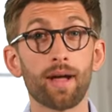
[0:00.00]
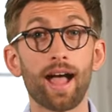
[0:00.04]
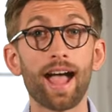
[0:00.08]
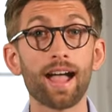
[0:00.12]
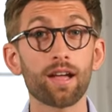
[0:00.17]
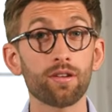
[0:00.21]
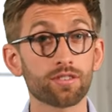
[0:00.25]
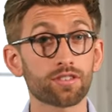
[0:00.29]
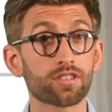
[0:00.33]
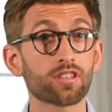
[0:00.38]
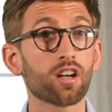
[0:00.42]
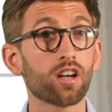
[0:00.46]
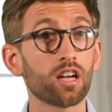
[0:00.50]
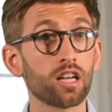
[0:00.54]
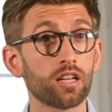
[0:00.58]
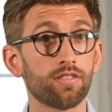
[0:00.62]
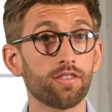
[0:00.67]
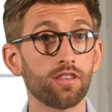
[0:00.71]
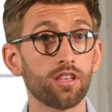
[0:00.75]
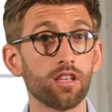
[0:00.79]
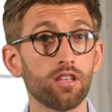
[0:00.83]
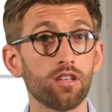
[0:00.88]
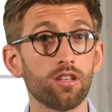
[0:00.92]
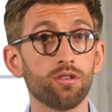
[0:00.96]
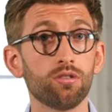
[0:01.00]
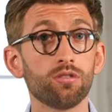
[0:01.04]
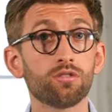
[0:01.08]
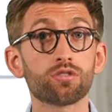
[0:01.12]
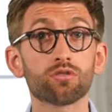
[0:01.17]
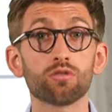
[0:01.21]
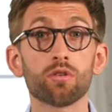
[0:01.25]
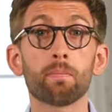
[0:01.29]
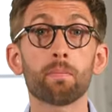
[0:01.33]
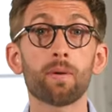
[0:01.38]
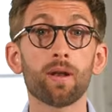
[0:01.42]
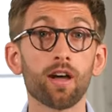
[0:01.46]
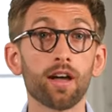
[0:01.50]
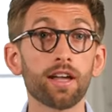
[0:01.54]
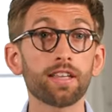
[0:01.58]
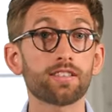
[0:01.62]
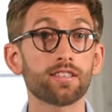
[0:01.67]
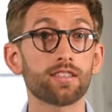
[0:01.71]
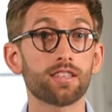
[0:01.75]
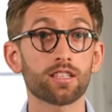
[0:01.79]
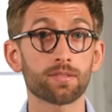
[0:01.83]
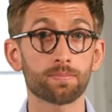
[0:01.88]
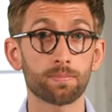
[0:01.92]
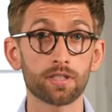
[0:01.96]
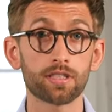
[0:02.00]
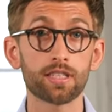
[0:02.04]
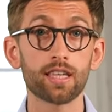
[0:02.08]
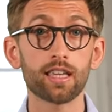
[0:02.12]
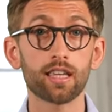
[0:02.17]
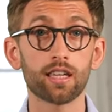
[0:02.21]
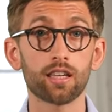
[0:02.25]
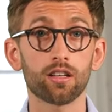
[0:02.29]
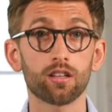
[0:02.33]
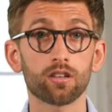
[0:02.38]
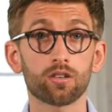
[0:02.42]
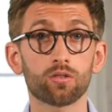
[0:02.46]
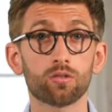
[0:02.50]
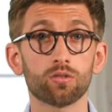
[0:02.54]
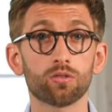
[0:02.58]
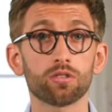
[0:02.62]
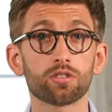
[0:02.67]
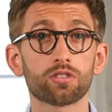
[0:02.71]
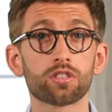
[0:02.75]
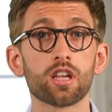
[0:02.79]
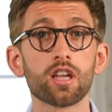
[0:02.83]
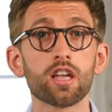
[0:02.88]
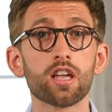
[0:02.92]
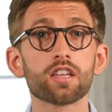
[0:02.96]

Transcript: outside of the E U to apply to this particular course